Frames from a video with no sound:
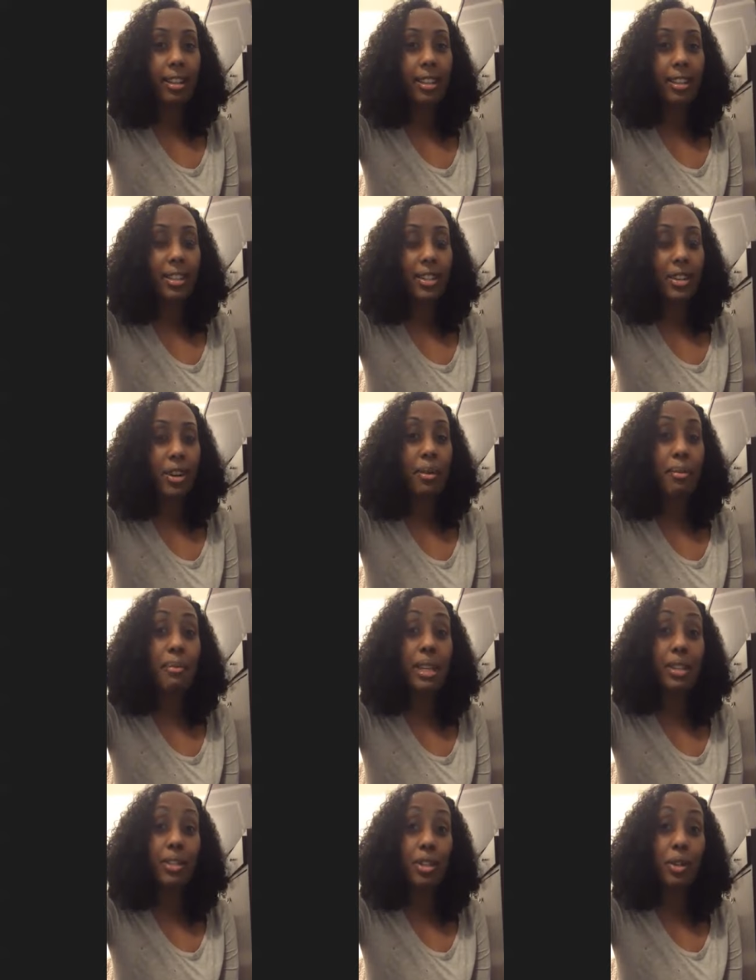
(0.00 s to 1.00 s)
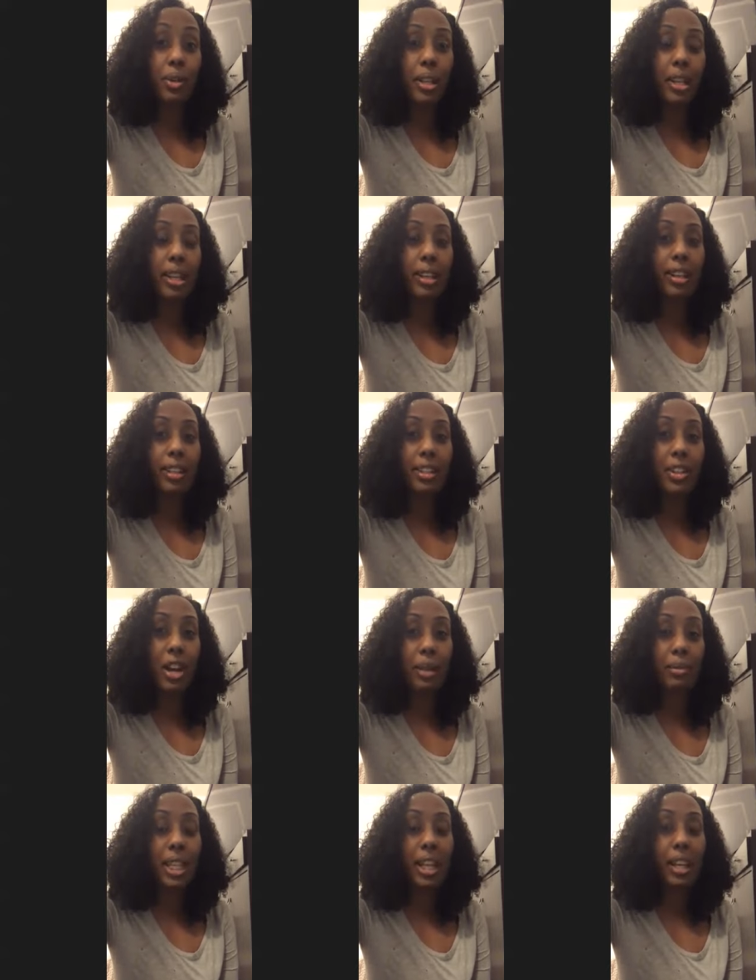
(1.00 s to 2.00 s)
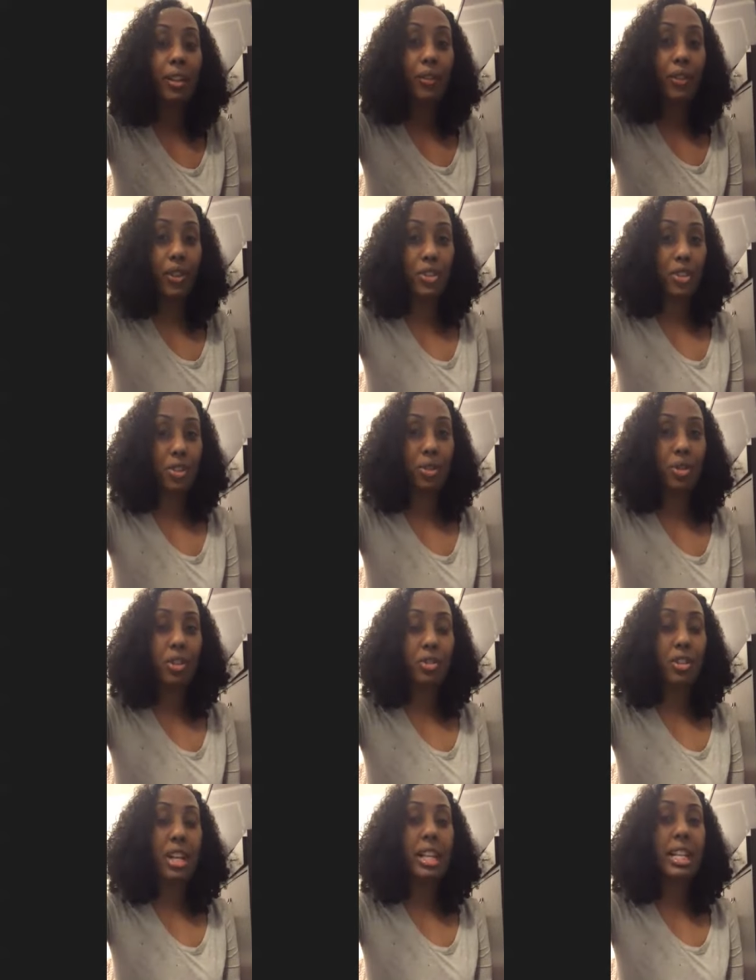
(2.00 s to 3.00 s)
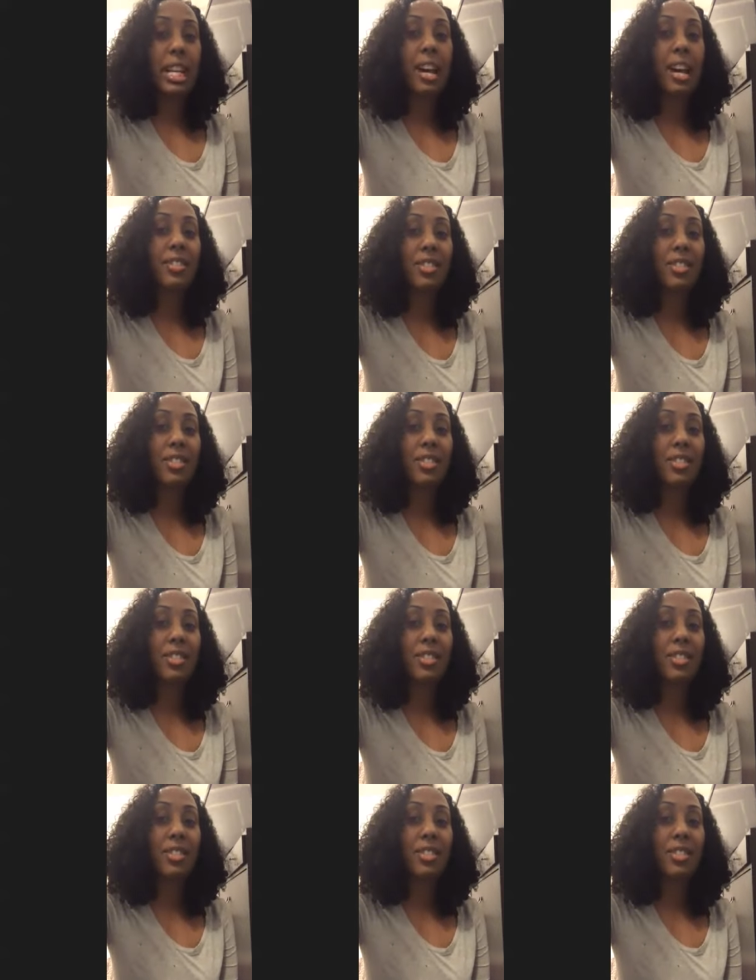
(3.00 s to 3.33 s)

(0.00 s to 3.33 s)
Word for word: you know, me doing, you know, I'm taking the futures course right now.